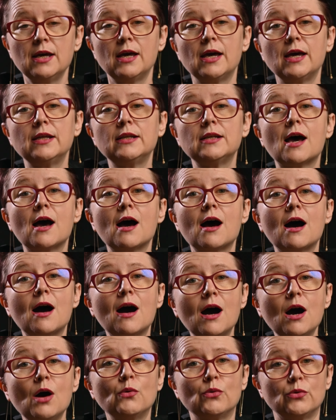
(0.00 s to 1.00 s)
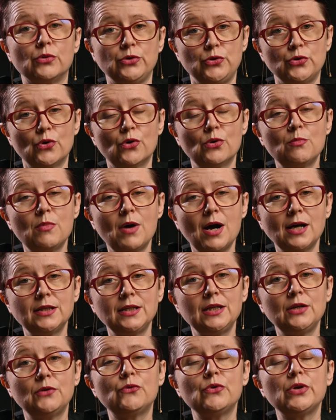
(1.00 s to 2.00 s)
and how your
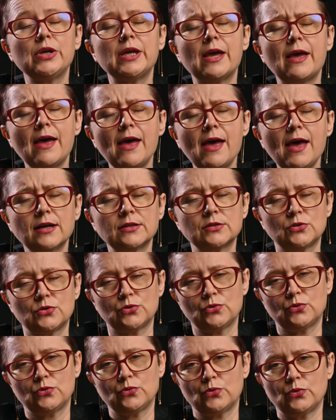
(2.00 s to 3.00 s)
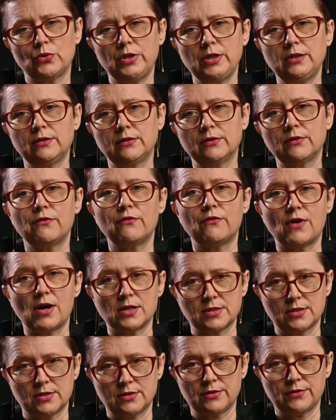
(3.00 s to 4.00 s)
body reacts to it
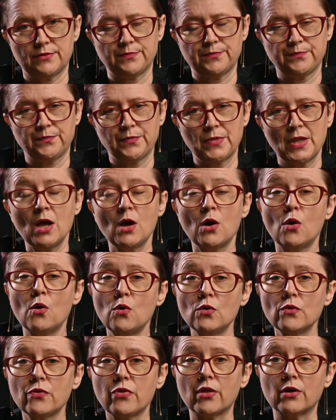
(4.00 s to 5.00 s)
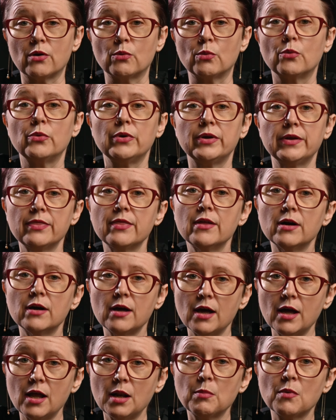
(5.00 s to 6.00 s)
faster. Although with the
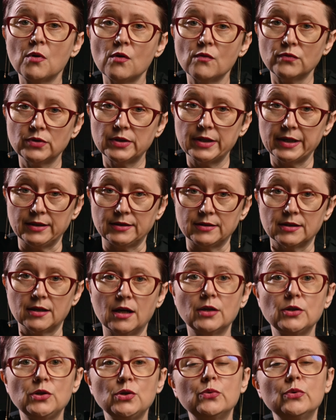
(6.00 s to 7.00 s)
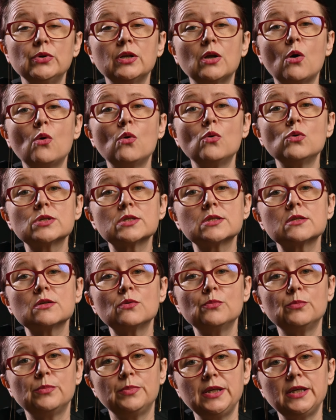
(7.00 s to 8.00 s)
help of data, you will also
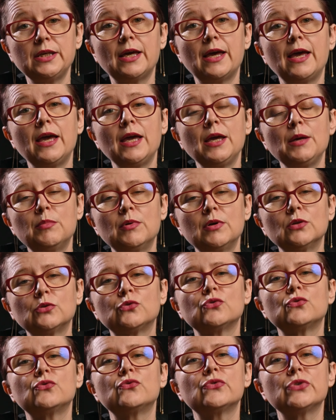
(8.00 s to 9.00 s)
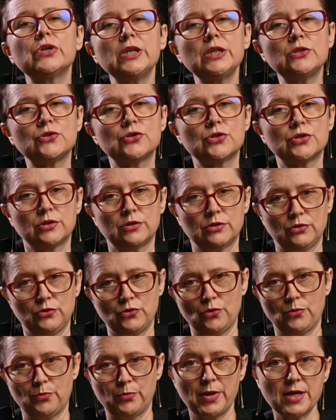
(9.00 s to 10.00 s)
be able to reach
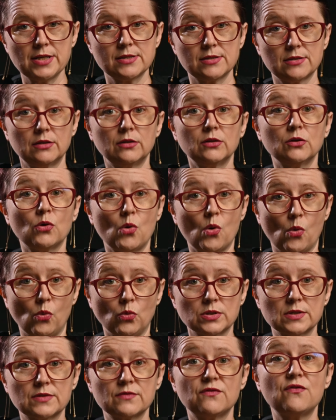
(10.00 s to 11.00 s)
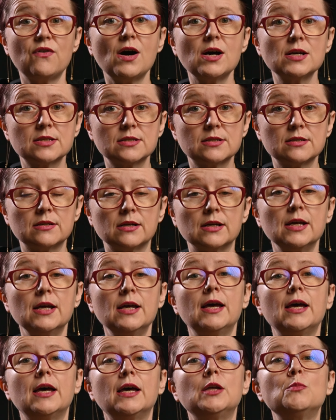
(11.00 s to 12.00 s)
your personal goals faster
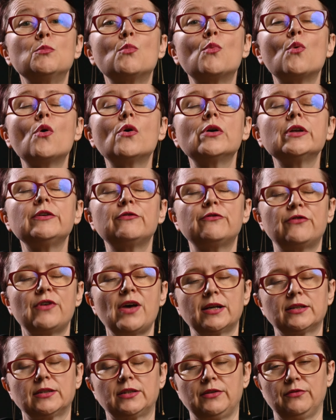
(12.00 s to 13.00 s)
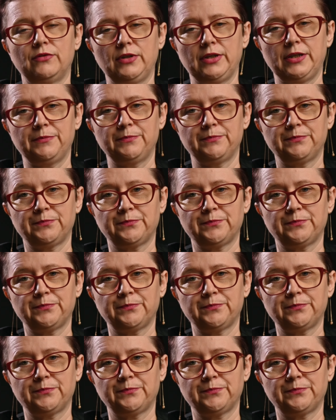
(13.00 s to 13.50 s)
and more effectively.